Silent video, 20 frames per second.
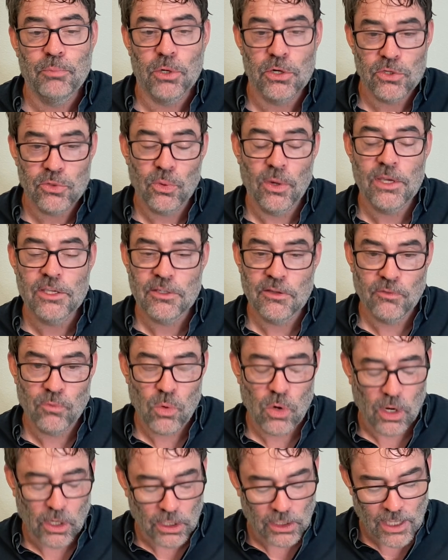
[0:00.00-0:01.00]
persuasive
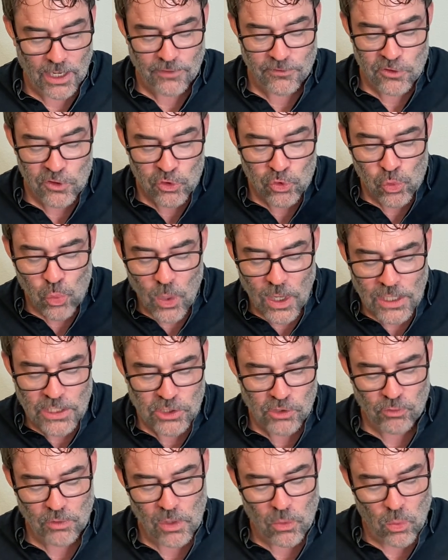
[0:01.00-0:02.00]
work, a lot of
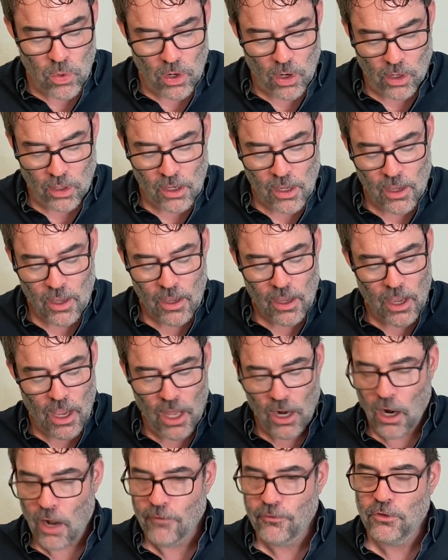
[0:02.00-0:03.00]
suasory work,
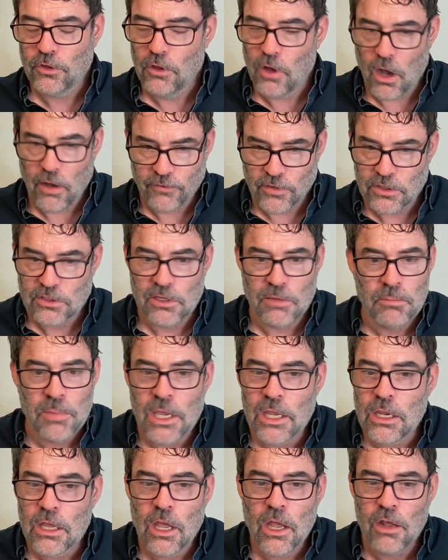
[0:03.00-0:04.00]
and obviously
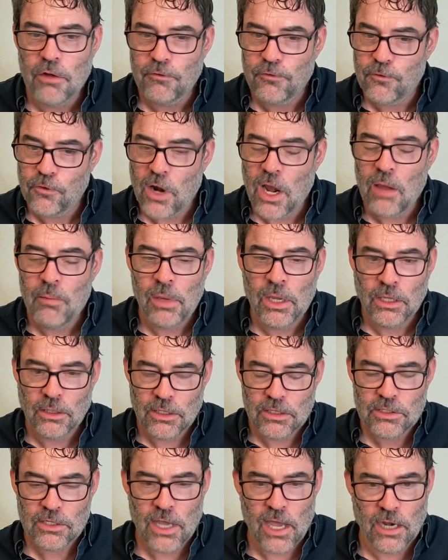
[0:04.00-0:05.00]
media and framing,
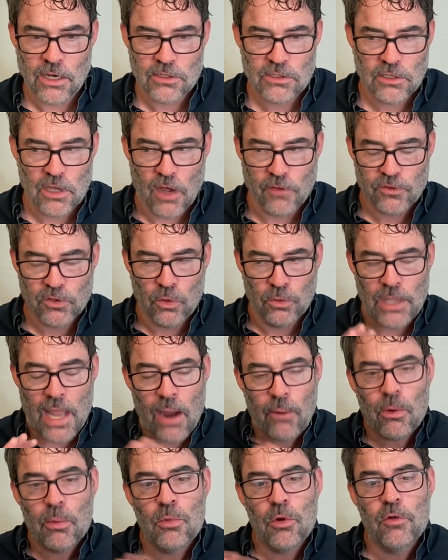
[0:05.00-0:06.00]
this kind of stuff. So
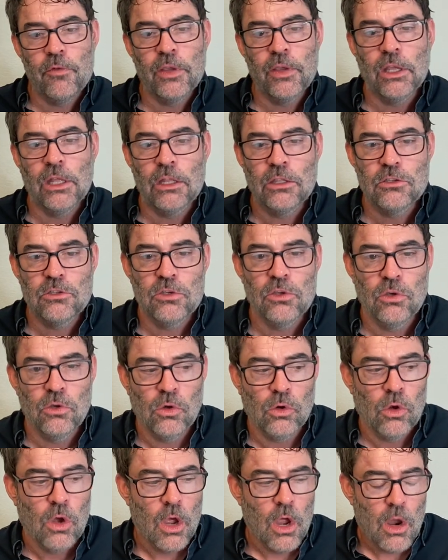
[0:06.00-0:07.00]
now we're moving
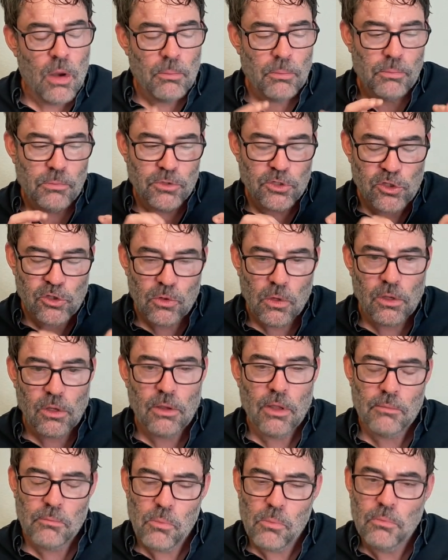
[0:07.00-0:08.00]
into
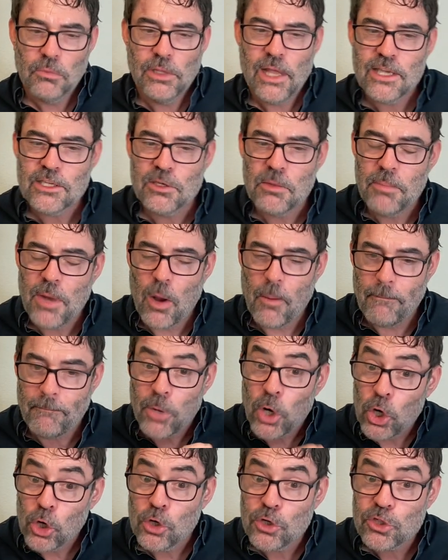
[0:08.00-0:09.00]
less about
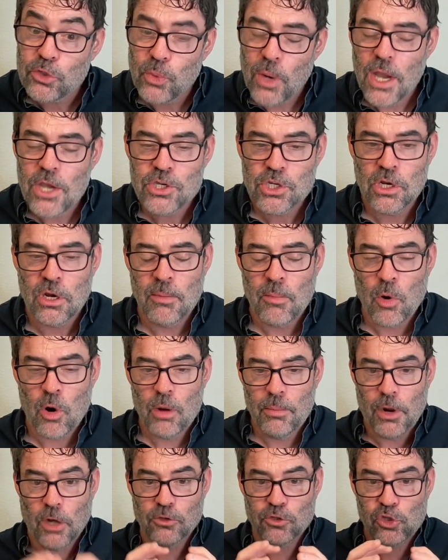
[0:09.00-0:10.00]
persuasion and more
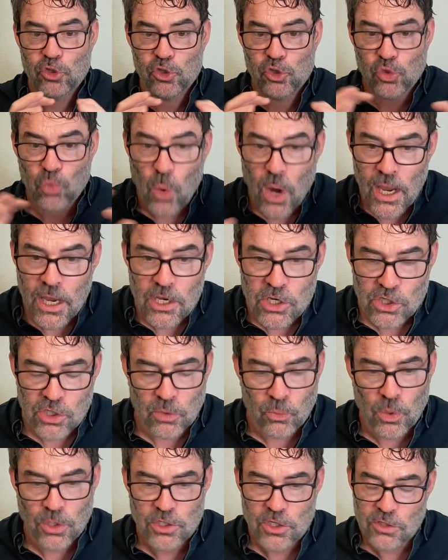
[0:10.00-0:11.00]
about
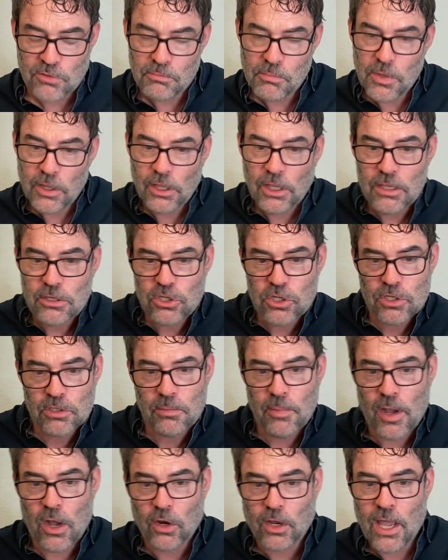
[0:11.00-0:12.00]
suasion, which is really just
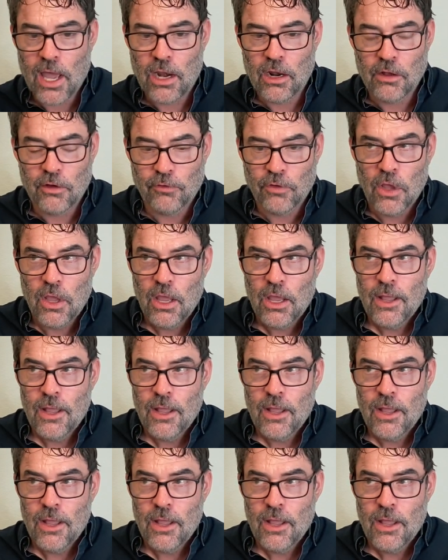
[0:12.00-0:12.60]
about kind of